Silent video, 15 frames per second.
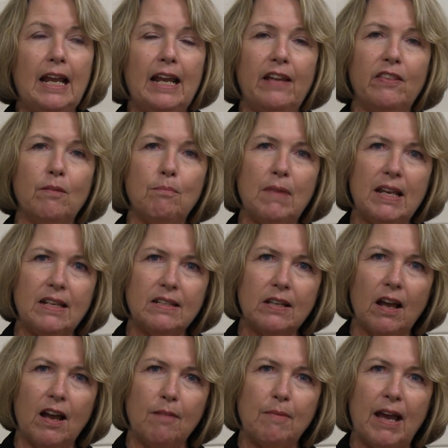In the
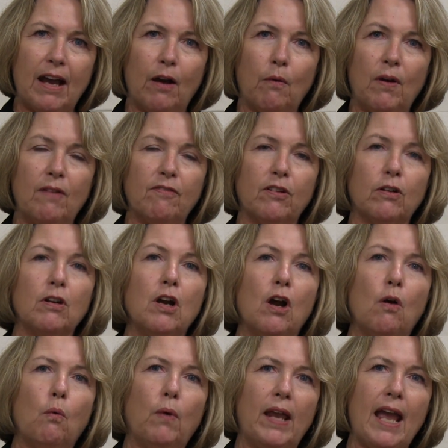meantime, however,
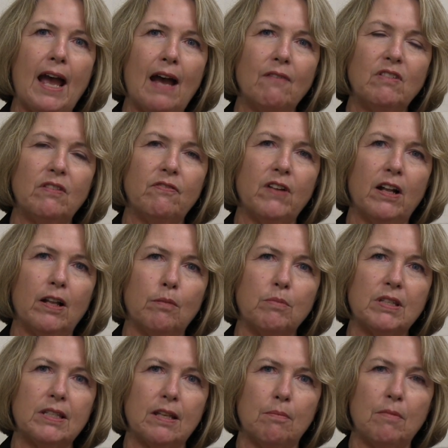we have developed
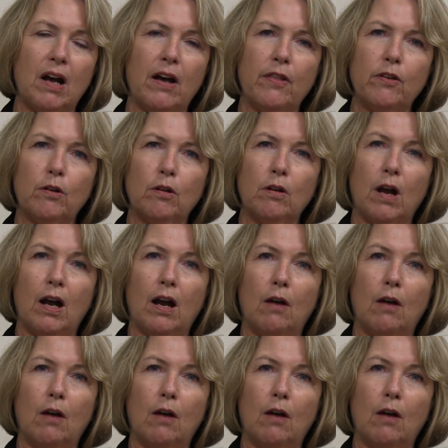some other